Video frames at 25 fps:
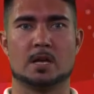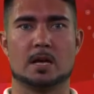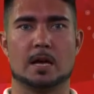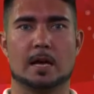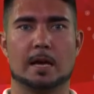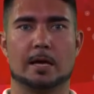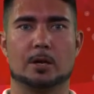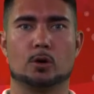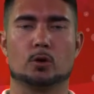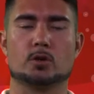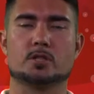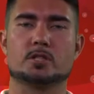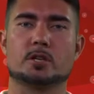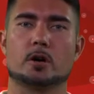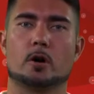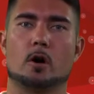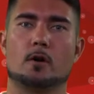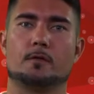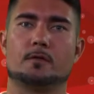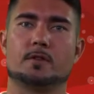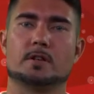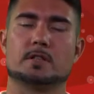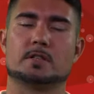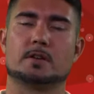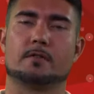It also
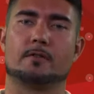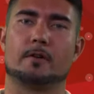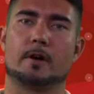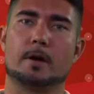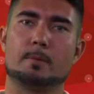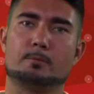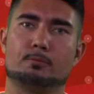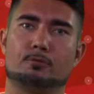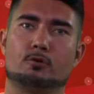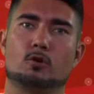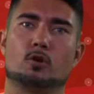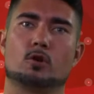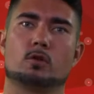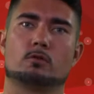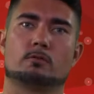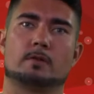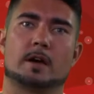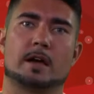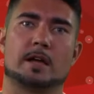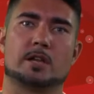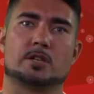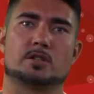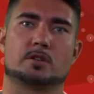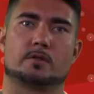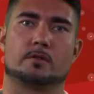offers a very broad
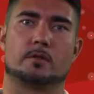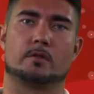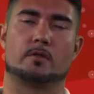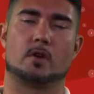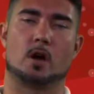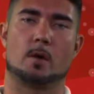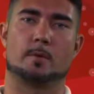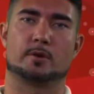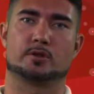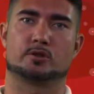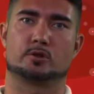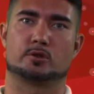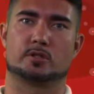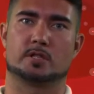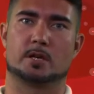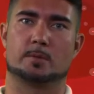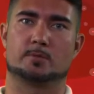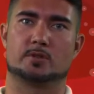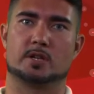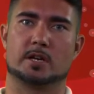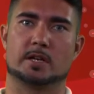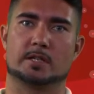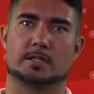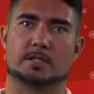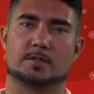range of environmental
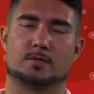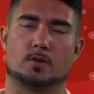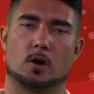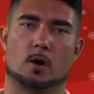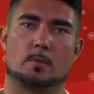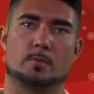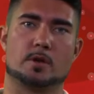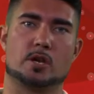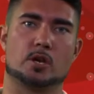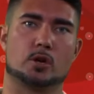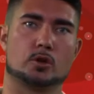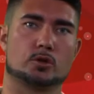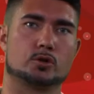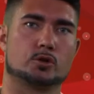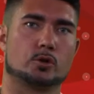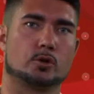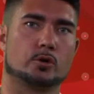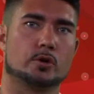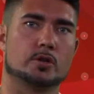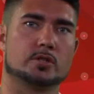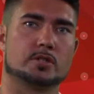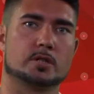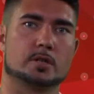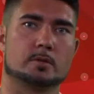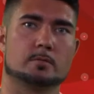subjects from
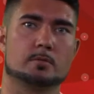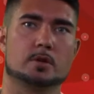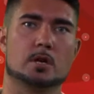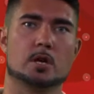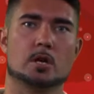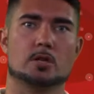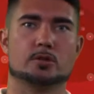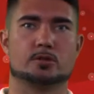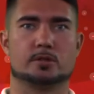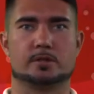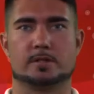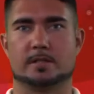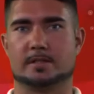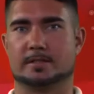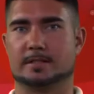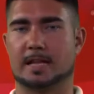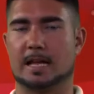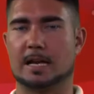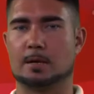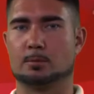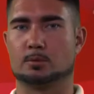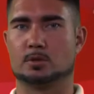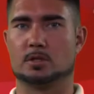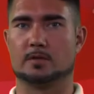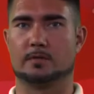ecotourism to
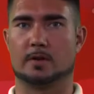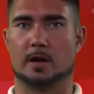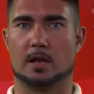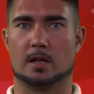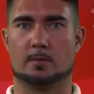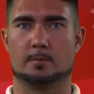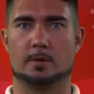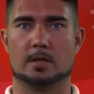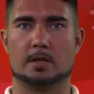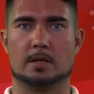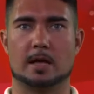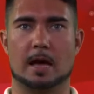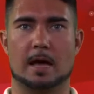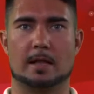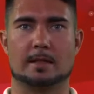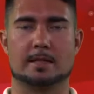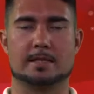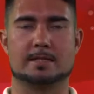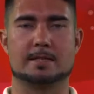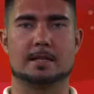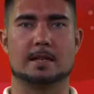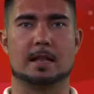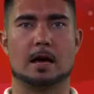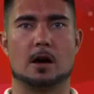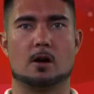sustainable development, and
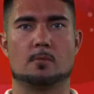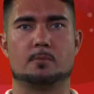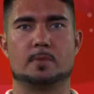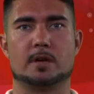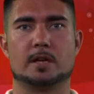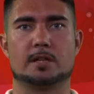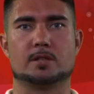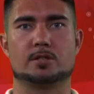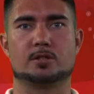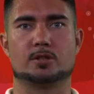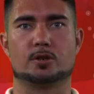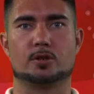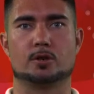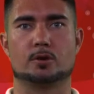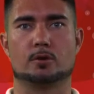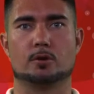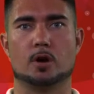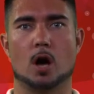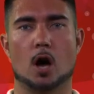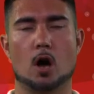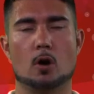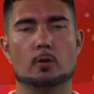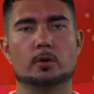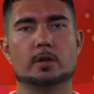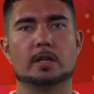this allowed me to
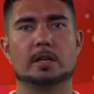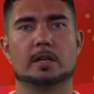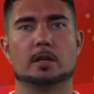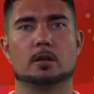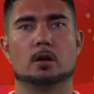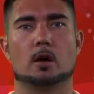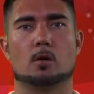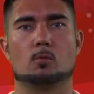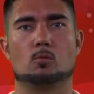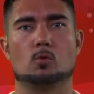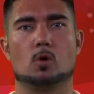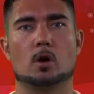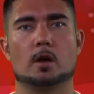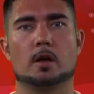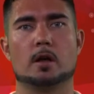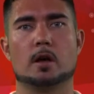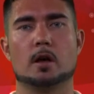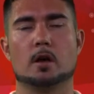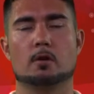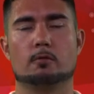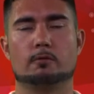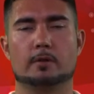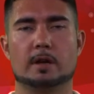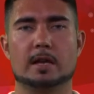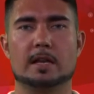hone in on what
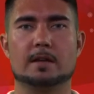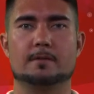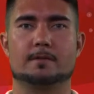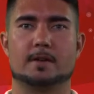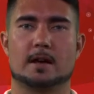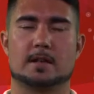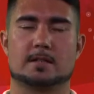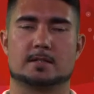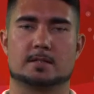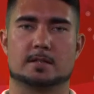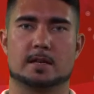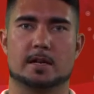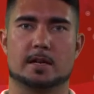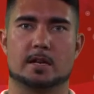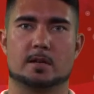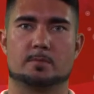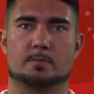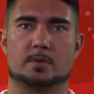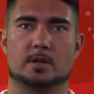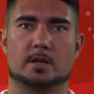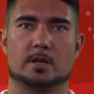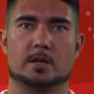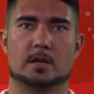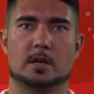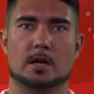really fascinated
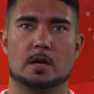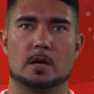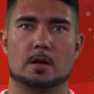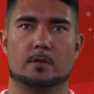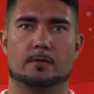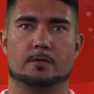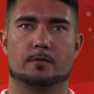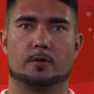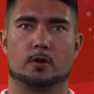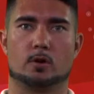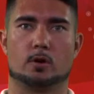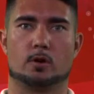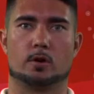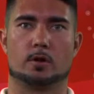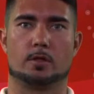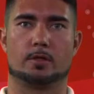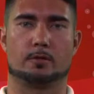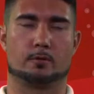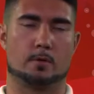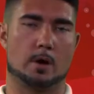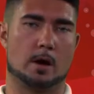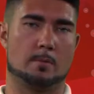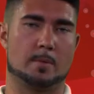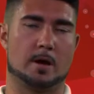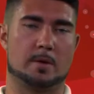me for
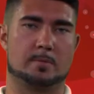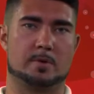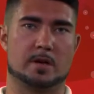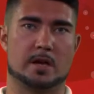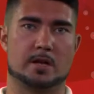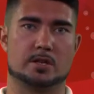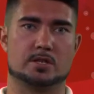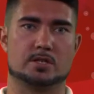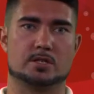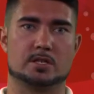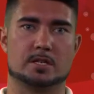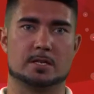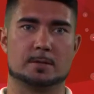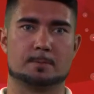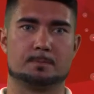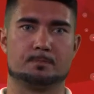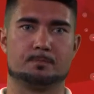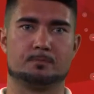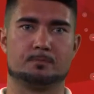throughout my PhD.